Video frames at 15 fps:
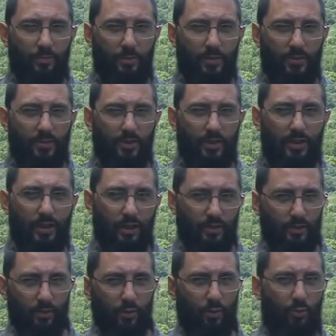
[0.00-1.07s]
but you see,
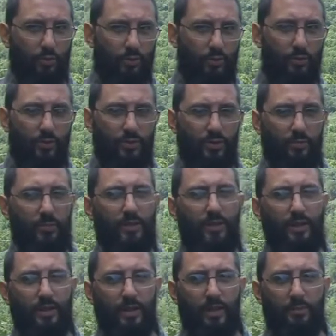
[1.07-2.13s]
the Lord won't do something
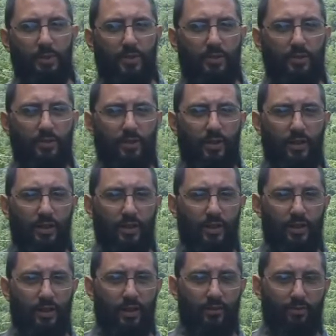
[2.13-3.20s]
like that because
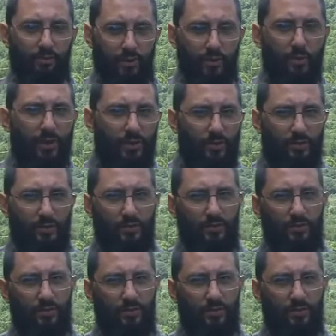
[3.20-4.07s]
of free will.